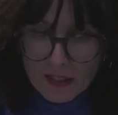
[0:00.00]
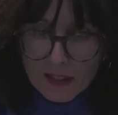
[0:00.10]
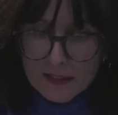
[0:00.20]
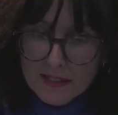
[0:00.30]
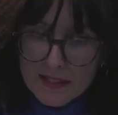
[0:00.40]

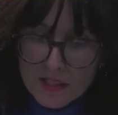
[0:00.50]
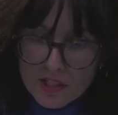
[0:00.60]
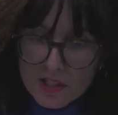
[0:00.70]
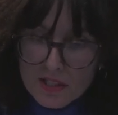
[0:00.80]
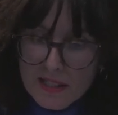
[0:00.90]
The
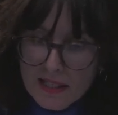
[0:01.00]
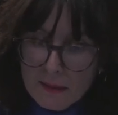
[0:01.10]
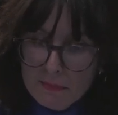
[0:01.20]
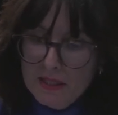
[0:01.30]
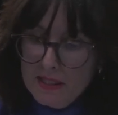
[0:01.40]
decision to set
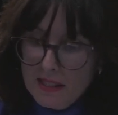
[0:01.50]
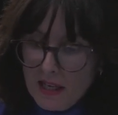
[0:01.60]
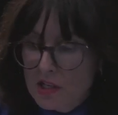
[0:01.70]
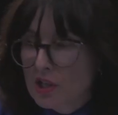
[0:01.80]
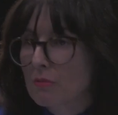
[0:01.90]
up the
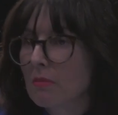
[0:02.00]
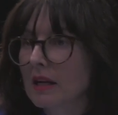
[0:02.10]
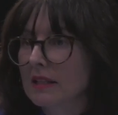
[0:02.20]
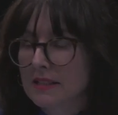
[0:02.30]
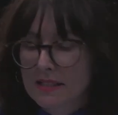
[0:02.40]
discussion
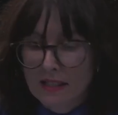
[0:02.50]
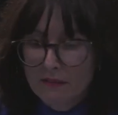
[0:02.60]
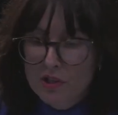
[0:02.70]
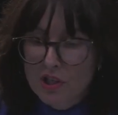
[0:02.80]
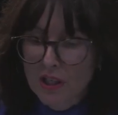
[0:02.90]
by
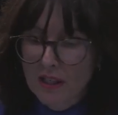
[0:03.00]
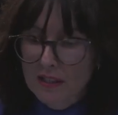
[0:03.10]
distinguishing